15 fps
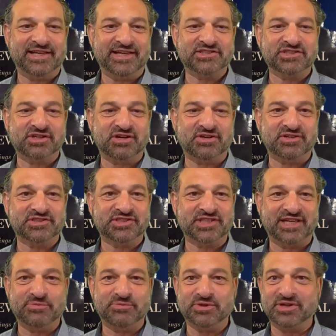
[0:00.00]
Carl said,
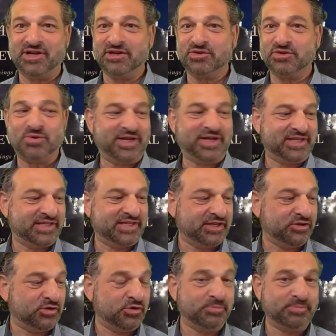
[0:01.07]
we're not quite yet
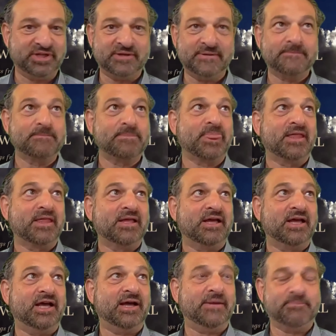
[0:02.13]
open.
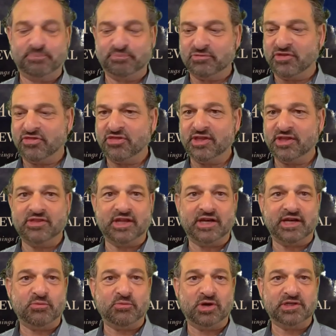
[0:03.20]
The thing that I
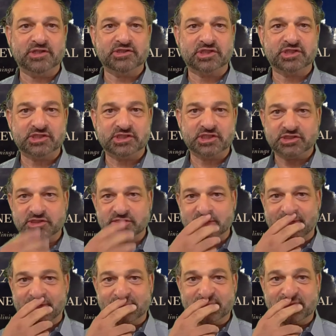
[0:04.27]
wanted to just
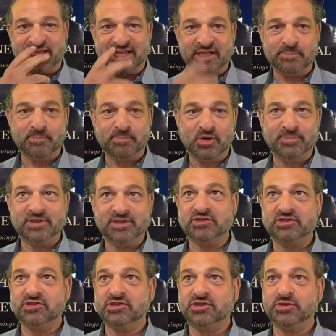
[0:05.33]
take a moment
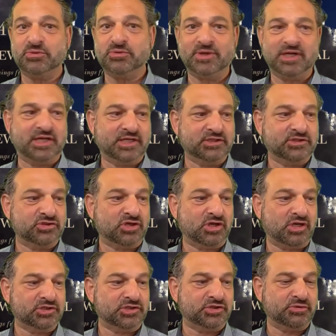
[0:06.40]
to talk
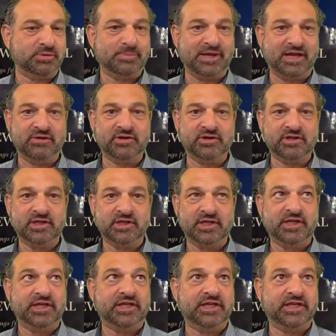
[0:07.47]
to you about
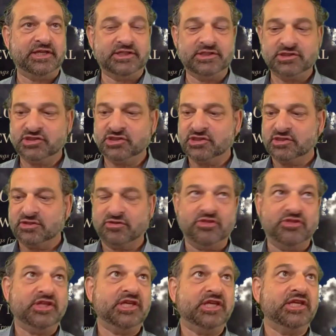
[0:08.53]
is
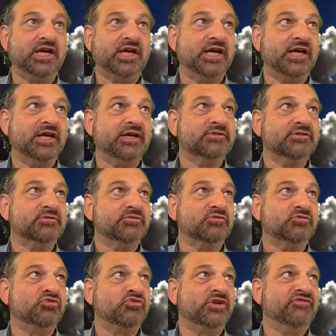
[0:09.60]
the
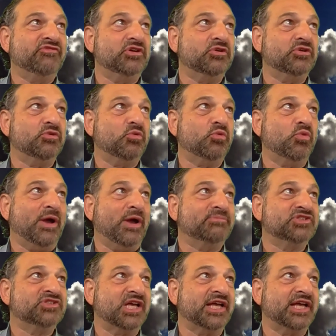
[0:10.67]
River
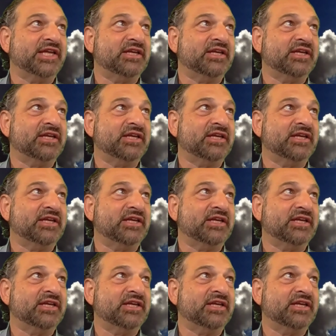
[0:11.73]
website